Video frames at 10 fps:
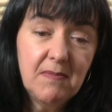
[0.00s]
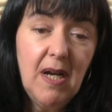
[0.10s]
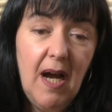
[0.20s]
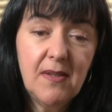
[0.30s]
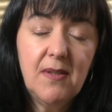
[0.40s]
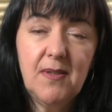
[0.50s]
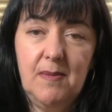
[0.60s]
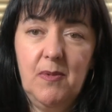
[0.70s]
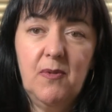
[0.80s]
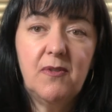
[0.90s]

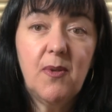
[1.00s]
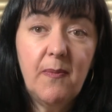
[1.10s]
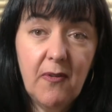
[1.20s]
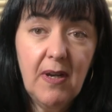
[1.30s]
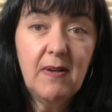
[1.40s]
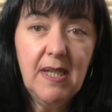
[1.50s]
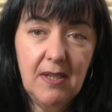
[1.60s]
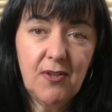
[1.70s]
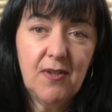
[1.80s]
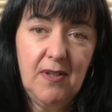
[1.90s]
autism or some
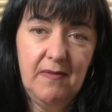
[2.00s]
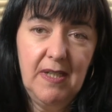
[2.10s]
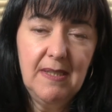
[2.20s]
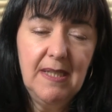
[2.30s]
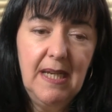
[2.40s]
variation of it.